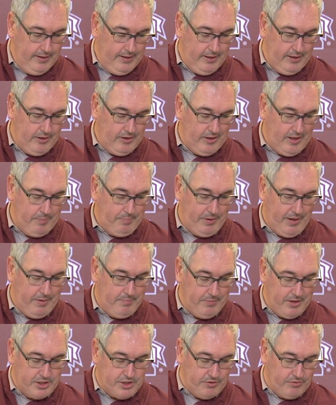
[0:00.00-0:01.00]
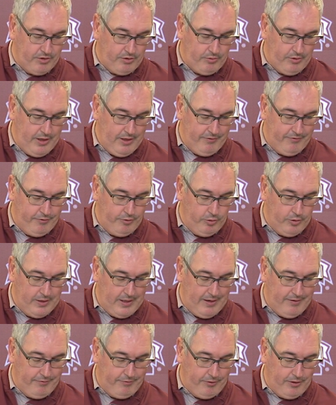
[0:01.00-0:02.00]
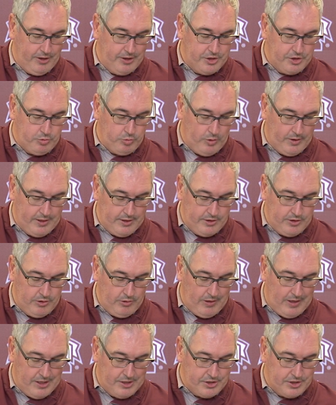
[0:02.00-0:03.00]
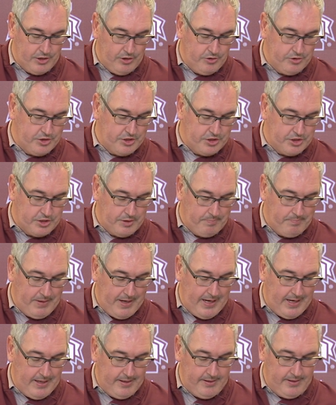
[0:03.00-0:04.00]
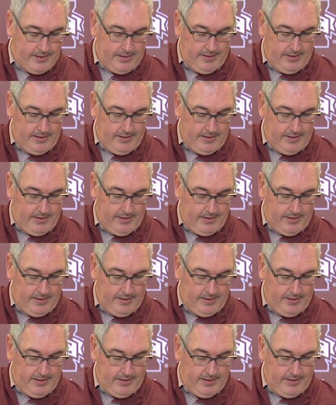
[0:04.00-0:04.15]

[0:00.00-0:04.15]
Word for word: You know, they play a mix of three and four down fronts, one and two high zones, and some man.